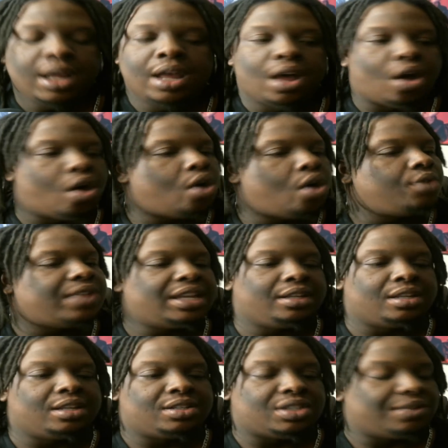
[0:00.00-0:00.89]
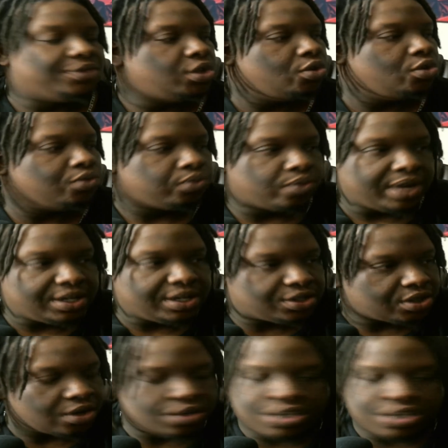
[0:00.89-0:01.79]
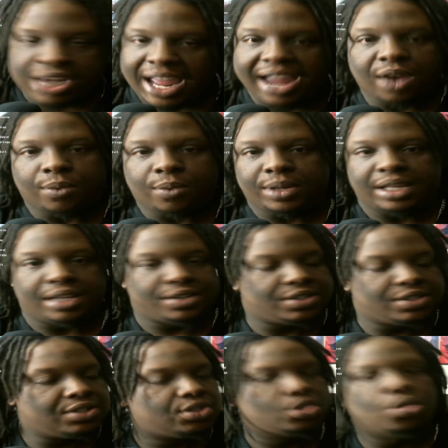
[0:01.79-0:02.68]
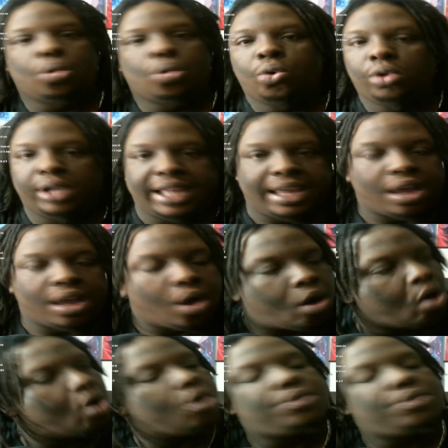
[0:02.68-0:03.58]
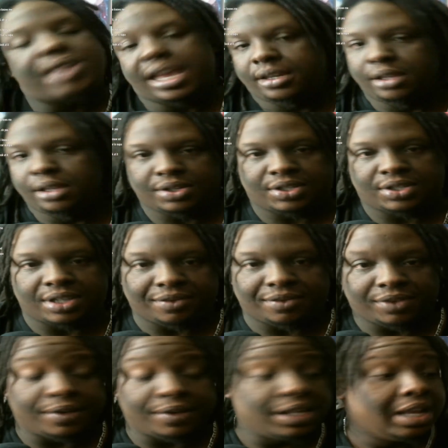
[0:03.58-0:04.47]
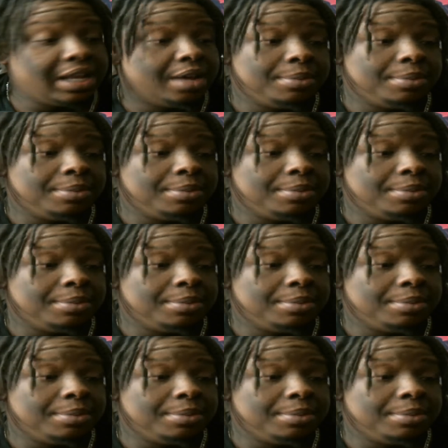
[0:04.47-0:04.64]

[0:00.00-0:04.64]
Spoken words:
All that good stuff. You've researched areas, schooling, all that good stuff and everything.